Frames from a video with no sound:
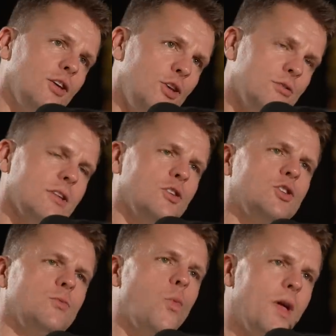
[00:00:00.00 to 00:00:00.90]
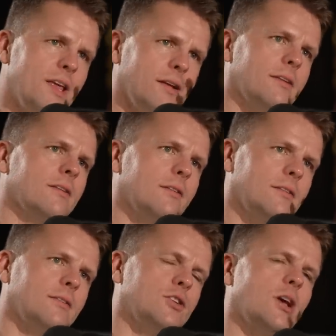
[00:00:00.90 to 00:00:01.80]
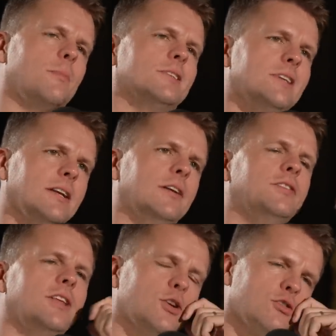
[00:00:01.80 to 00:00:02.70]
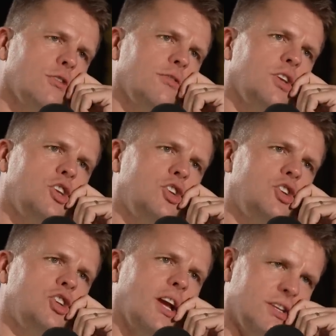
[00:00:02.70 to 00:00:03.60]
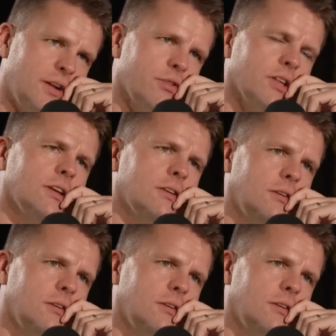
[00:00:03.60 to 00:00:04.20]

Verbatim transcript: You said that winning the Champions League, lifting that trophy, changed everything.